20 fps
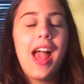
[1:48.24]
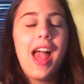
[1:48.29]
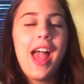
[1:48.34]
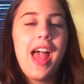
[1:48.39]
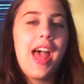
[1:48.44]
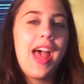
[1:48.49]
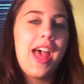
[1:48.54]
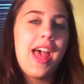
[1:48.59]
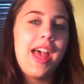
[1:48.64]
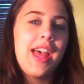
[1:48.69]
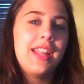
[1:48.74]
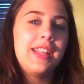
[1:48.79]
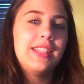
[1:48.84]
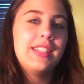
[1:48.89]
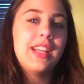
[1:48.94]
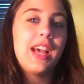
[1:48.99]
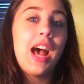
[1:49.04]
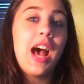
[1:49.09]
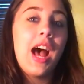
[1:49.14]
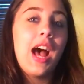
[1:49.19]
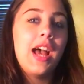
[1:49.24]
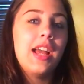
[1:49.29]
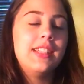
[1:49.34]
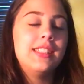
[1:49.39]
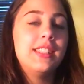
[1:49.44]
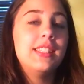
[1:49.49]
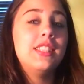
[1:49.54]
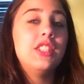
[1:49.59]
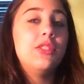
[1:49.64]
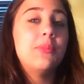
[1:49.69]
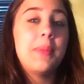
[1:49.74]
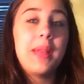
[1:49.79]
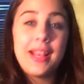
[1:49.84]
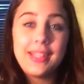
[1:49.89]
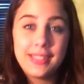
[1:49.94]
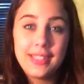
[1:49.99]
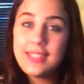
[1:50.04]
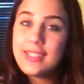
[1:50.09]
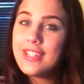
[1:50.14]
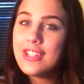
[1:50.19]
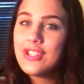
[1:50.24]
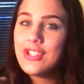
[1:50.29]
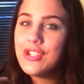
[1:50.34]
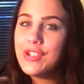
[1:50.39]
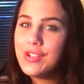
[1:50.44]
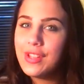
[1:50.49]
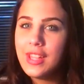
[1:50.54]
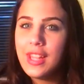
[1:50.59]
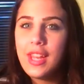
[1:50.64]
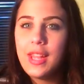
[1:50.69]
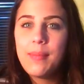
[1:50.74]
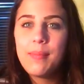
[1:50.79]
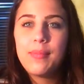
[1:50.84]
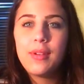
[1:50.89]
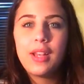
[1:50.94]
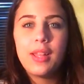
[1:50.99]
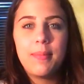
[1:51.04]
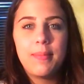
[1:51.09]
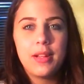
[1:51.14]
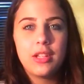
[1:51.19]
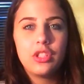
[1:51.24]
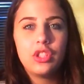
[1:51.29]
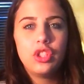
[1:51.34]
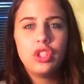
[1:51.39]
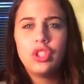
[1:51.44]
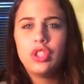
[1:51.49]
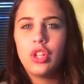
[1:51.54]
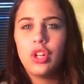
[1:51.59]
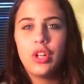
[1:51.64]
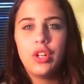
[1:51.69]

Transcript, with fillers: And I did gymnastics and cheerleading pretty much